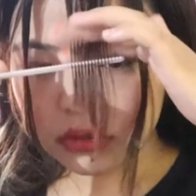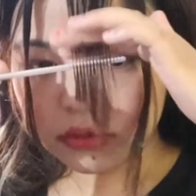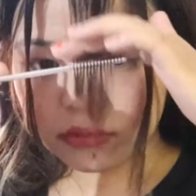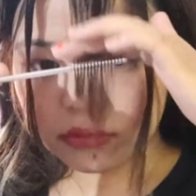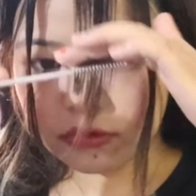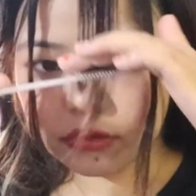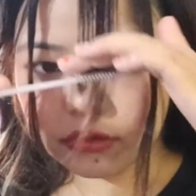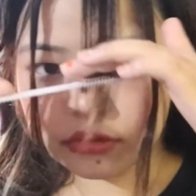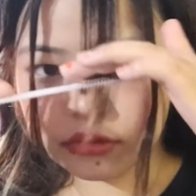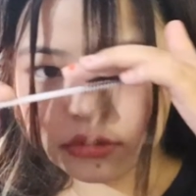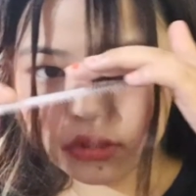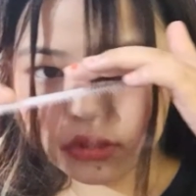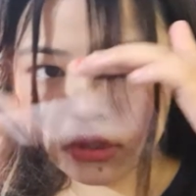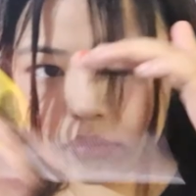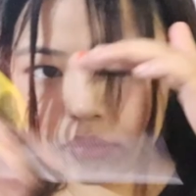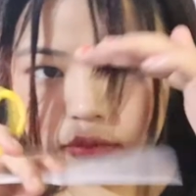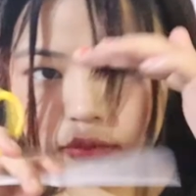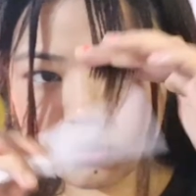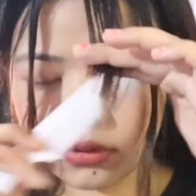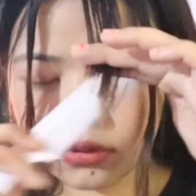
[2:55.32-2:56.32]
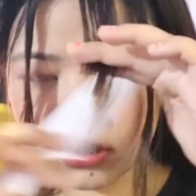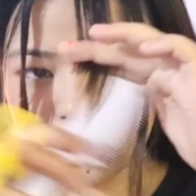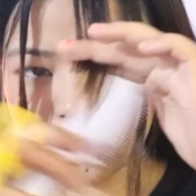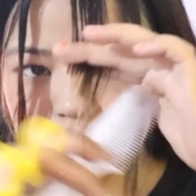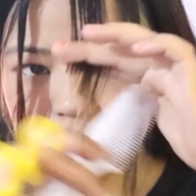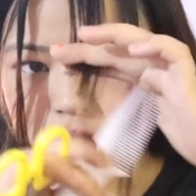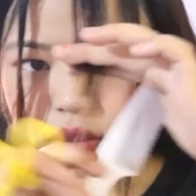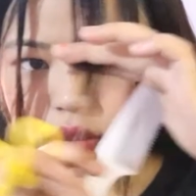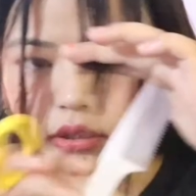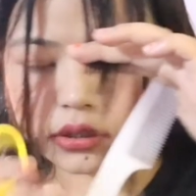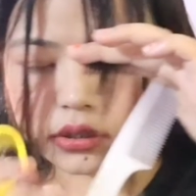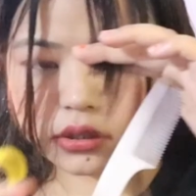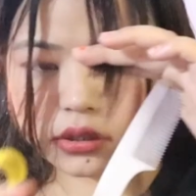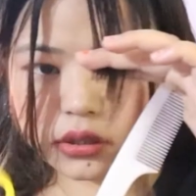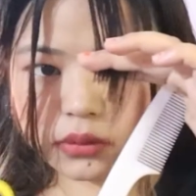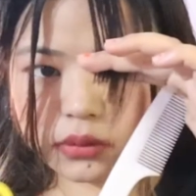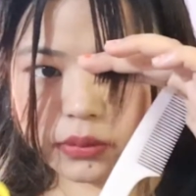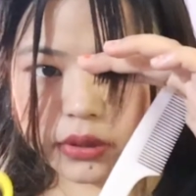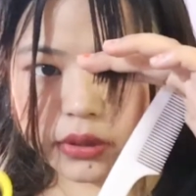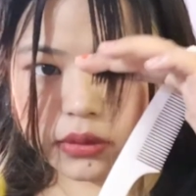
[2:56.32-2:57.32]
first I will cut
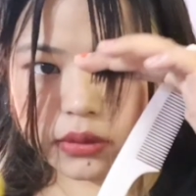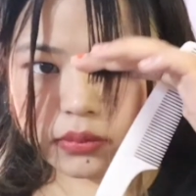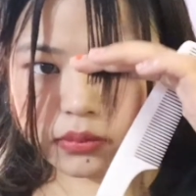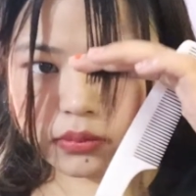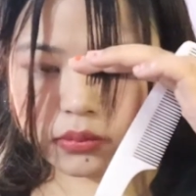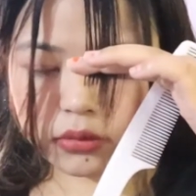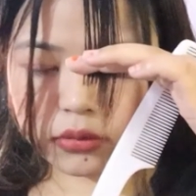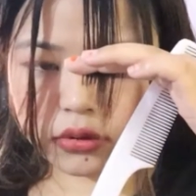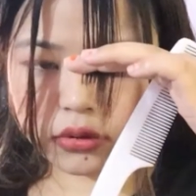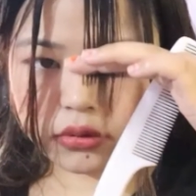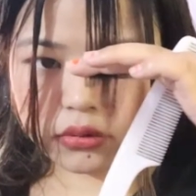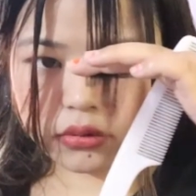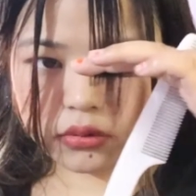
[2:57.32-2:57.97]
little bit more